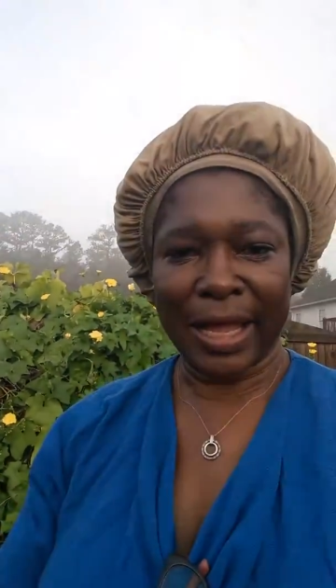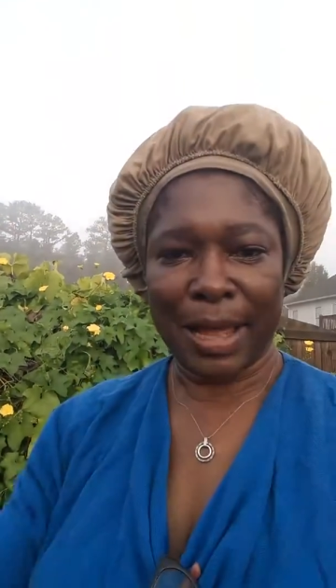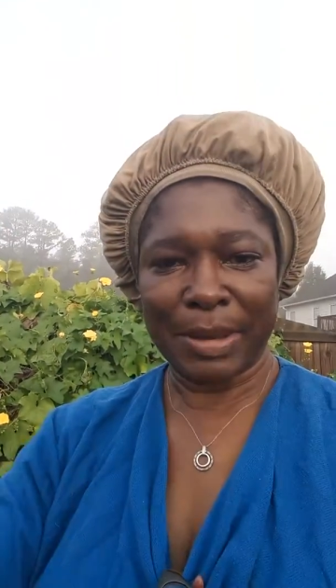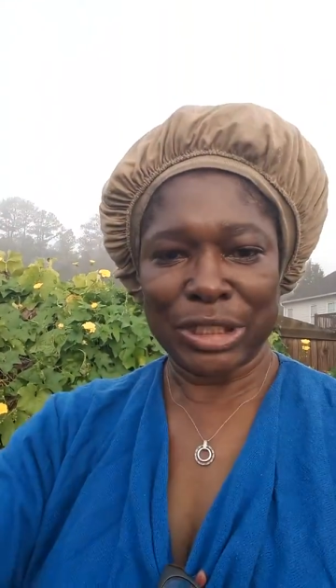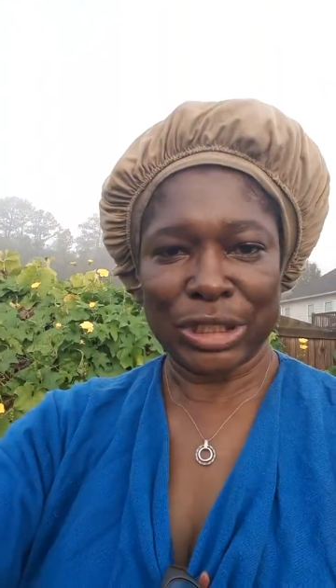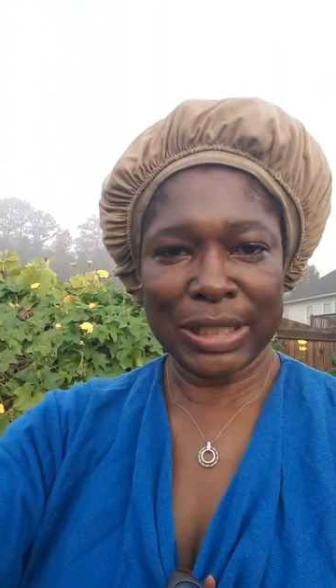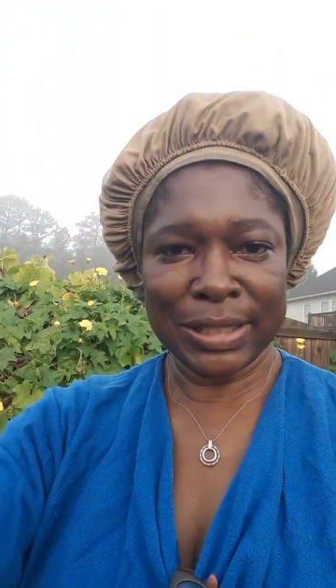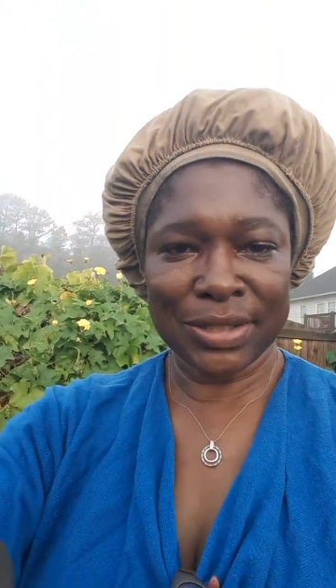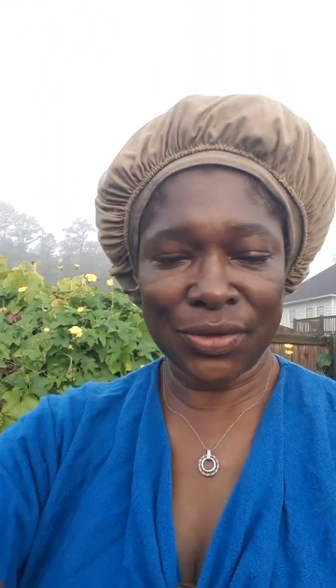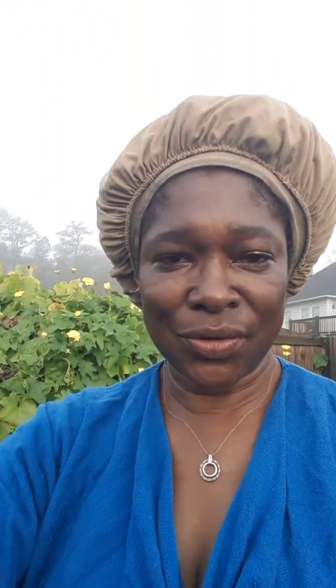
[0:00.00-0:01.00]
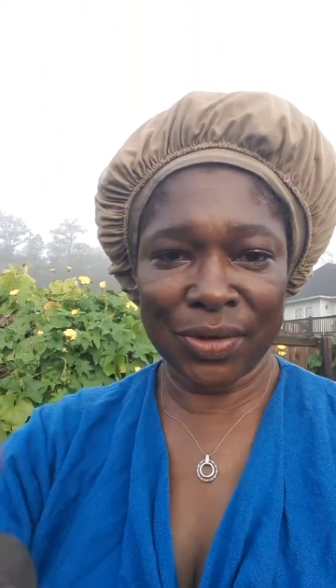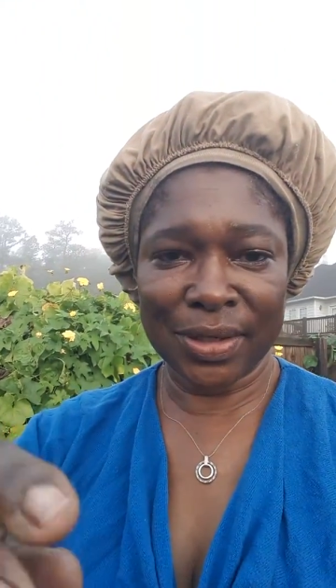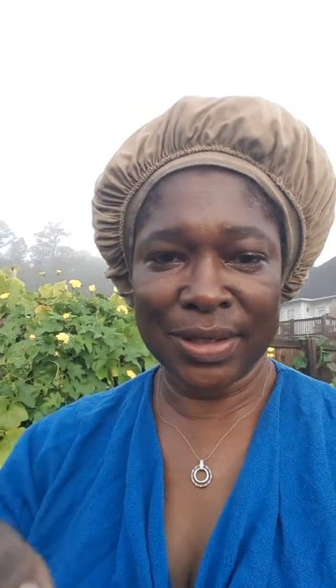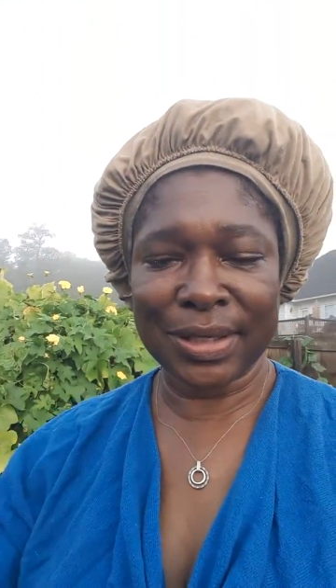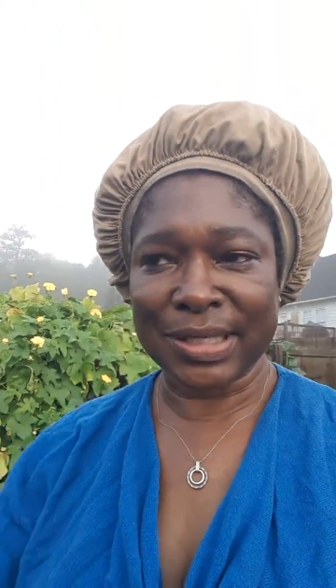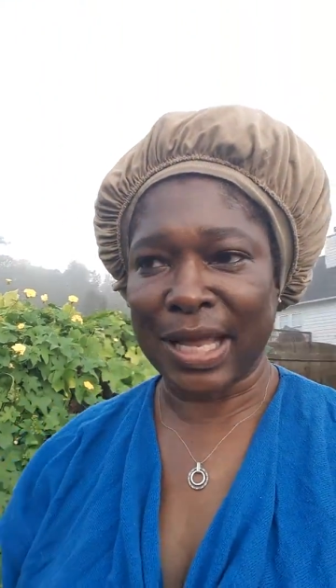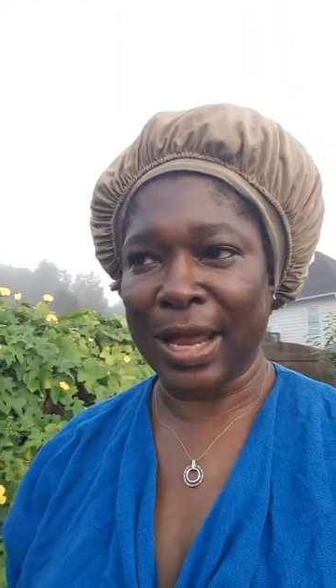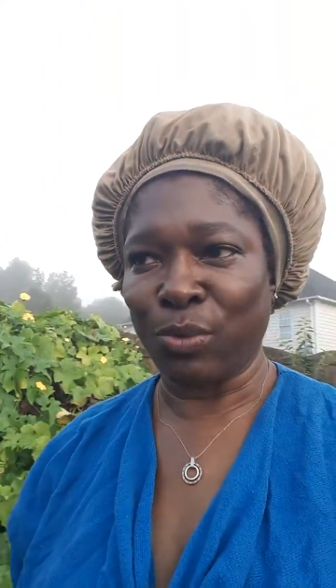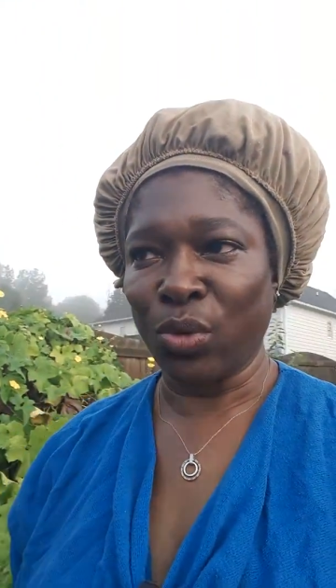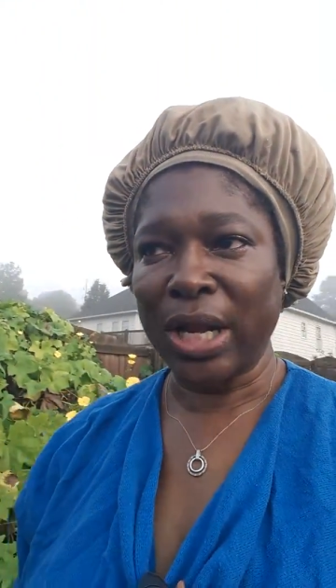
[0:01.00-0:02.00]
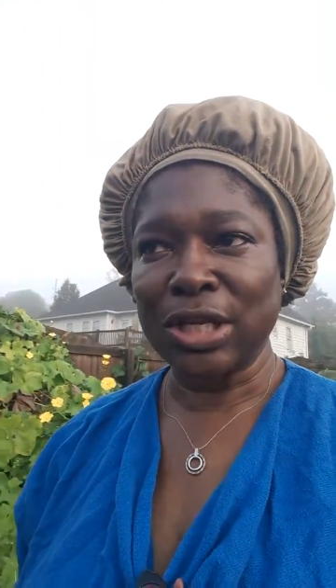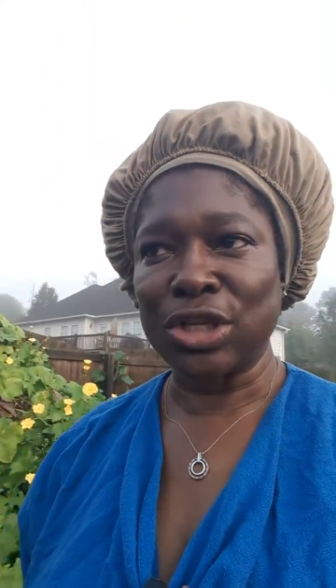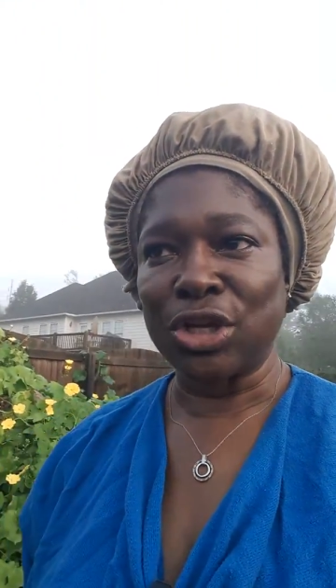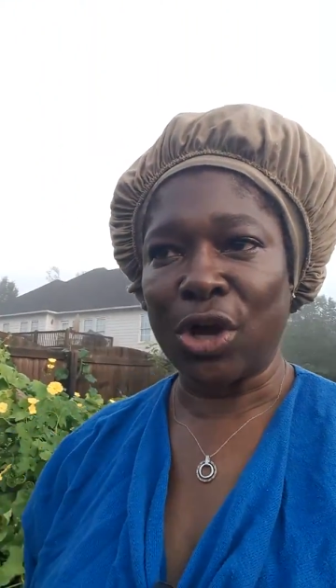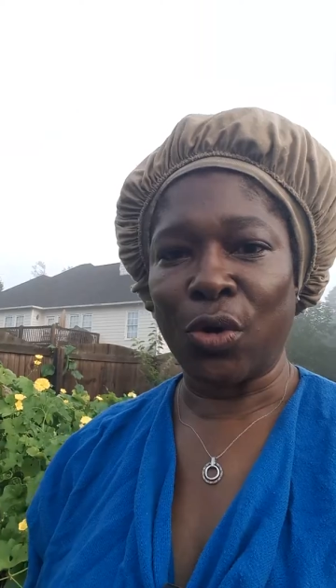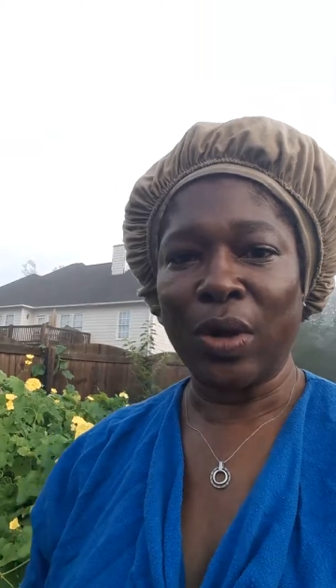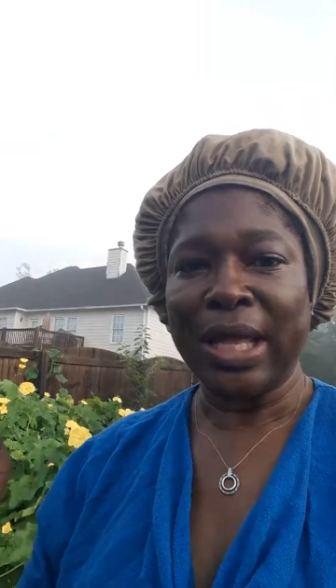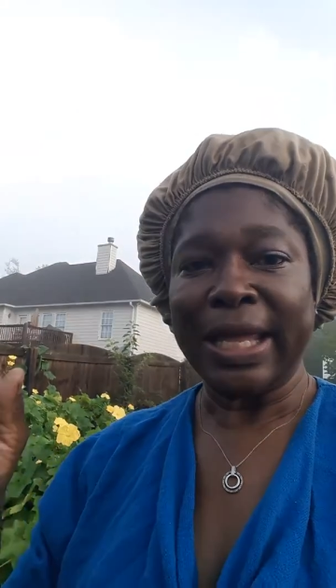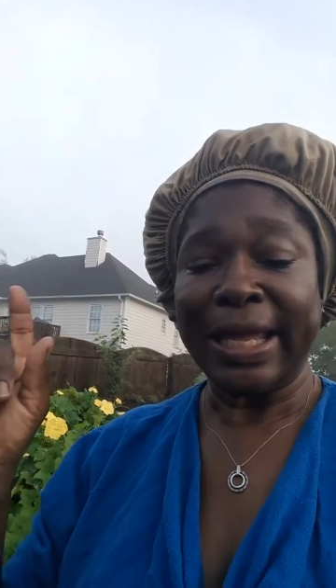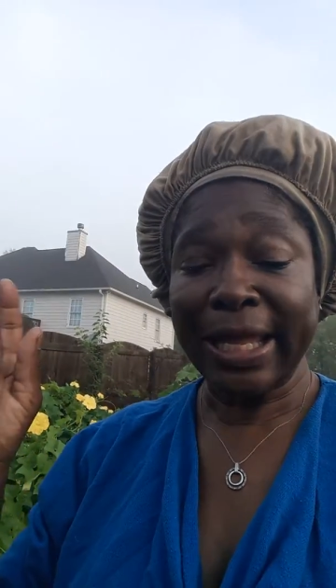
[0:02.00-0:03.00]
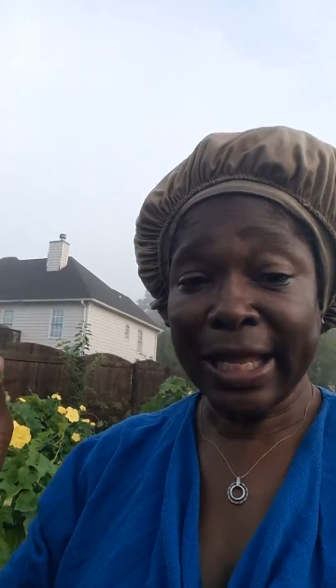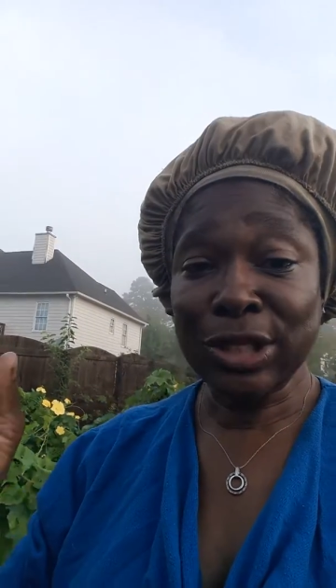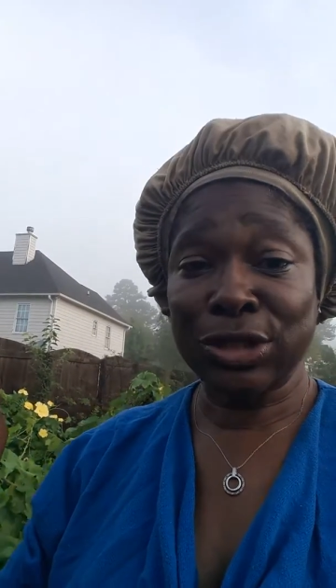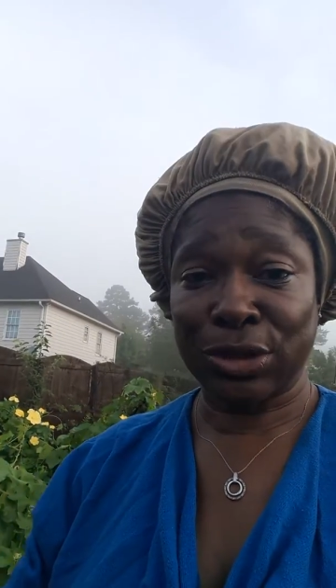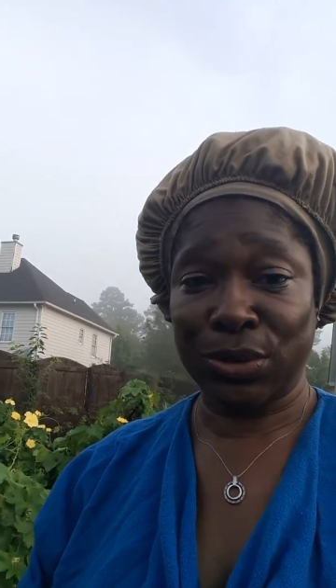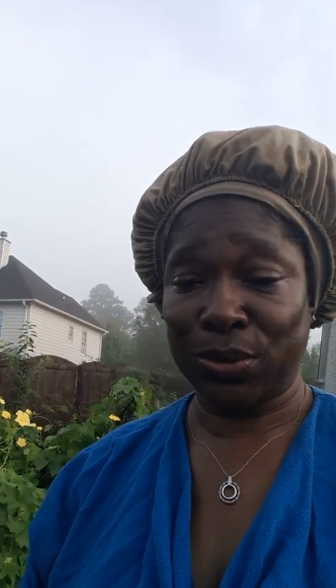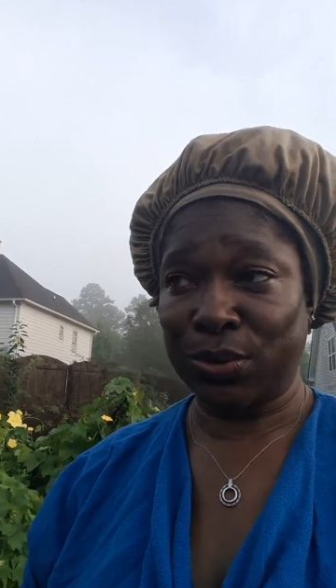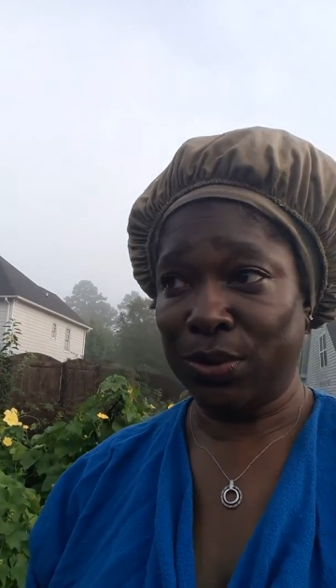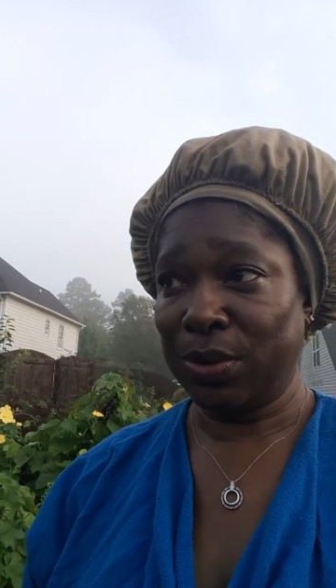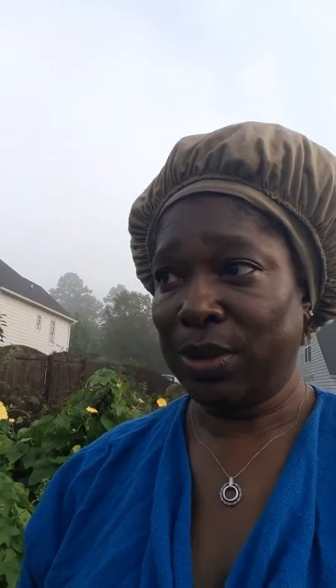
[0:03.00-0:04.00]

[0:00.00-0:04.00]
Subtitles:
I got my jeans on because I am ready to go into